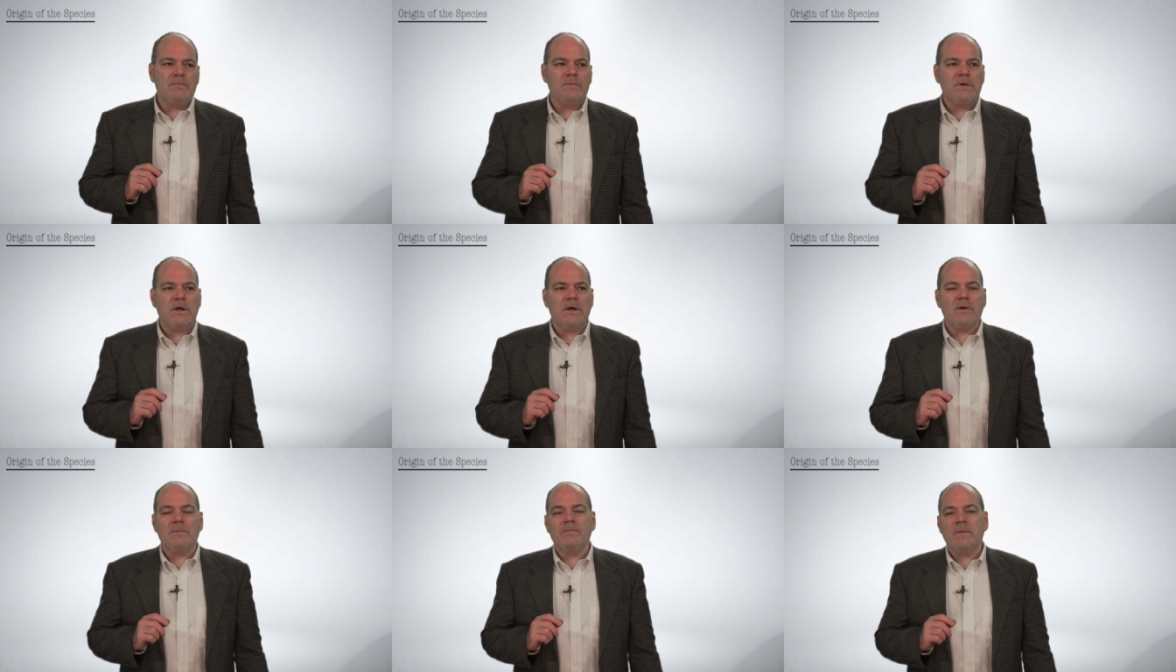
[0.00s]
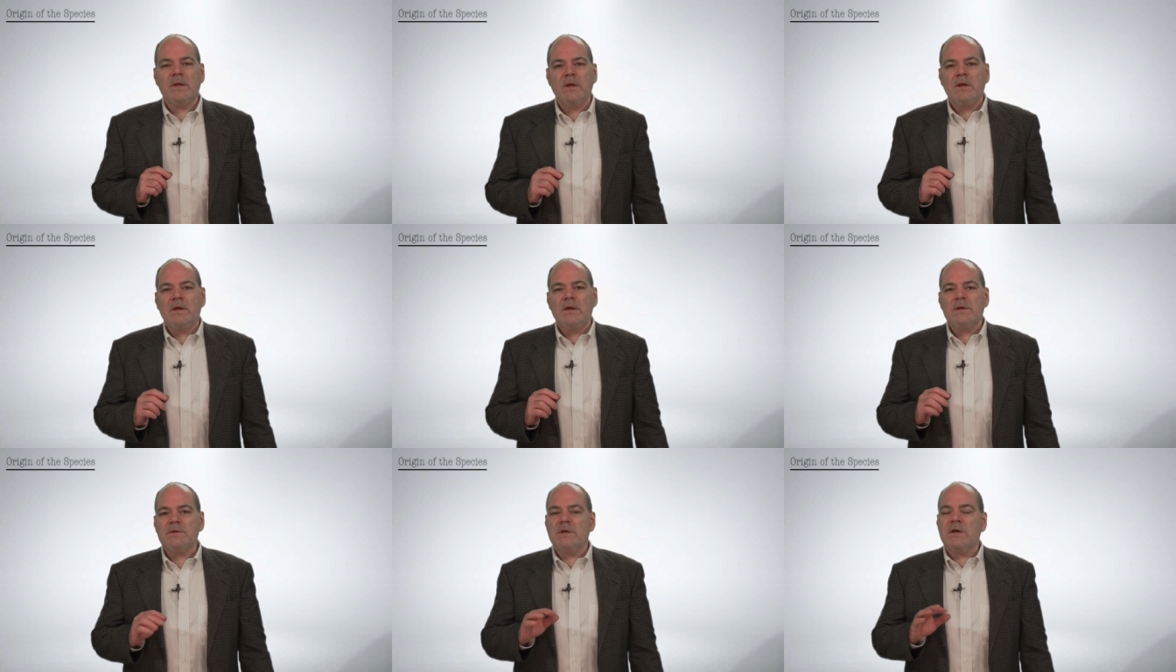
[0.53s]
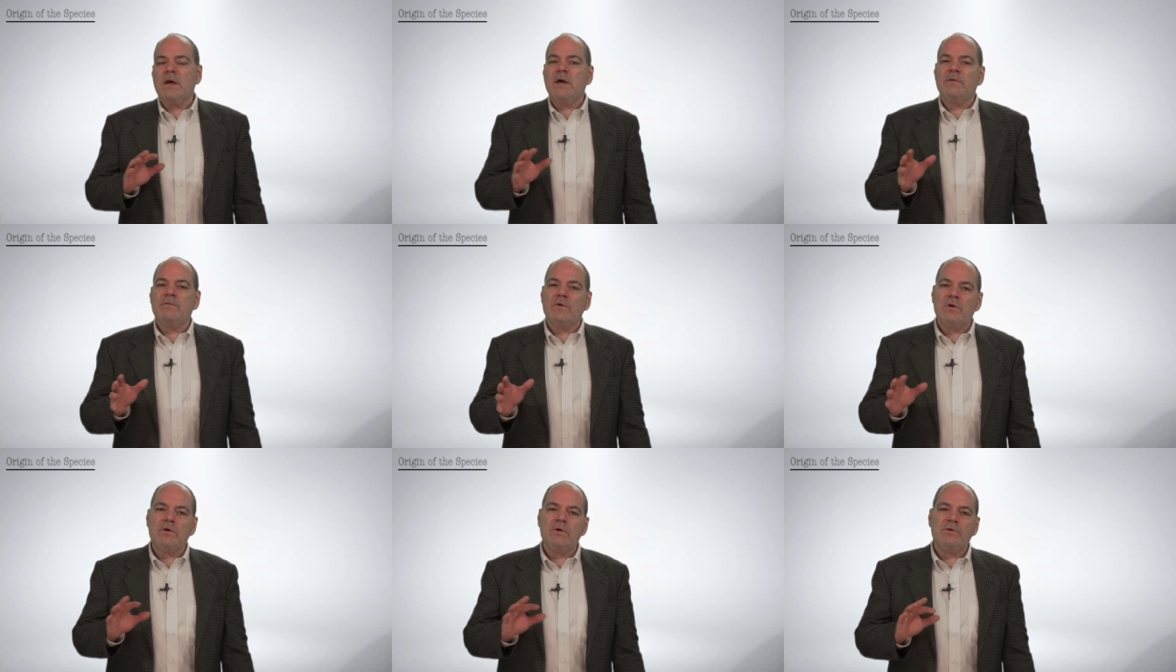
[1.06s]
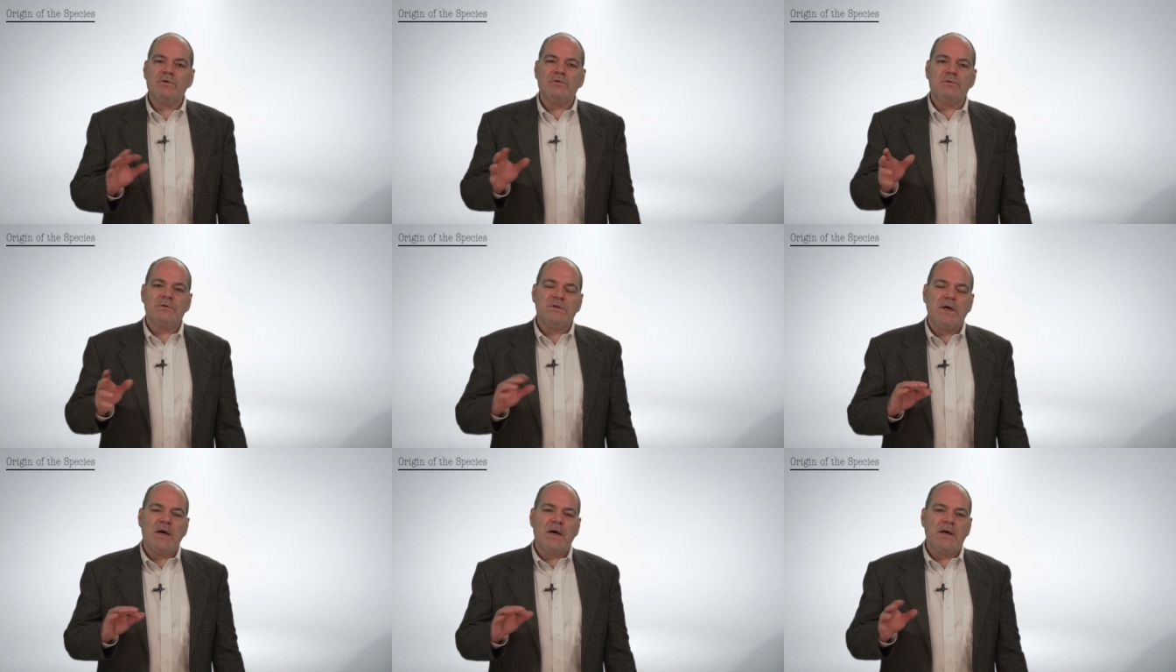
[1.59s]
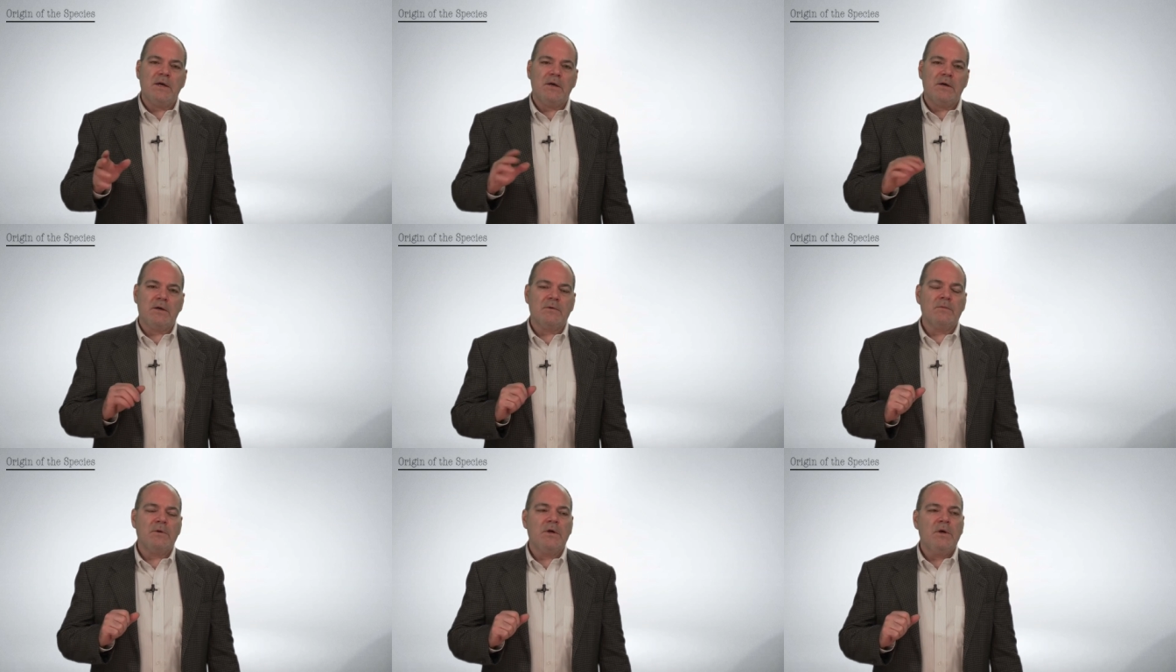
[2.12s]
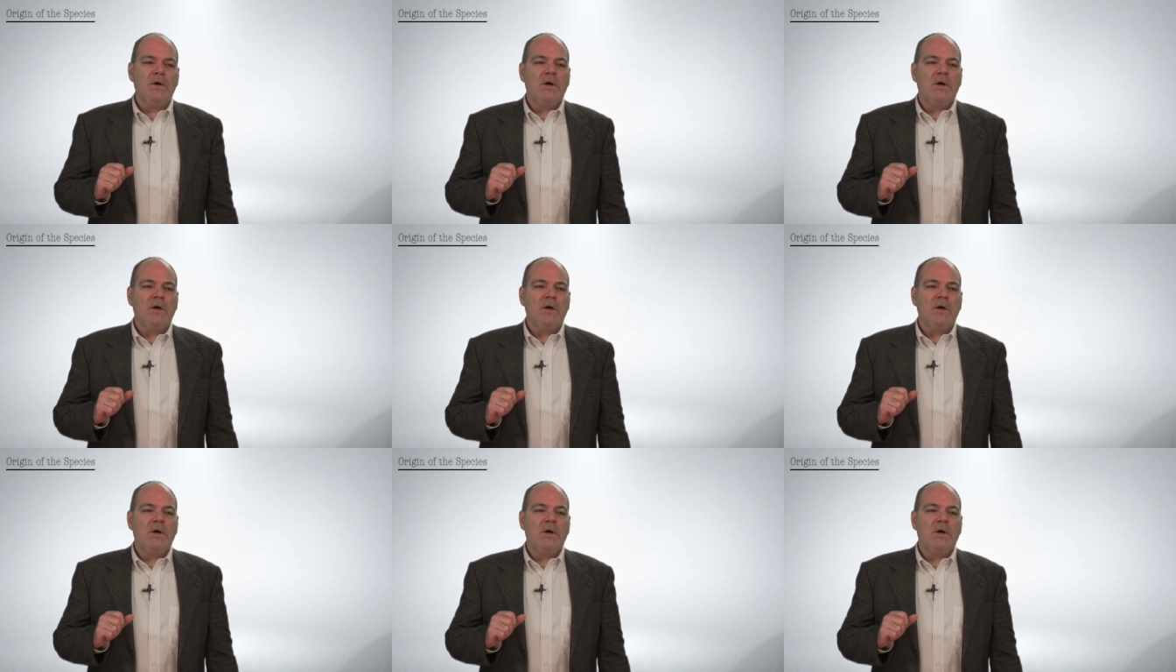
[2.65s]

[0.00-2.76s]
now, as a kind of a cultural tie-in,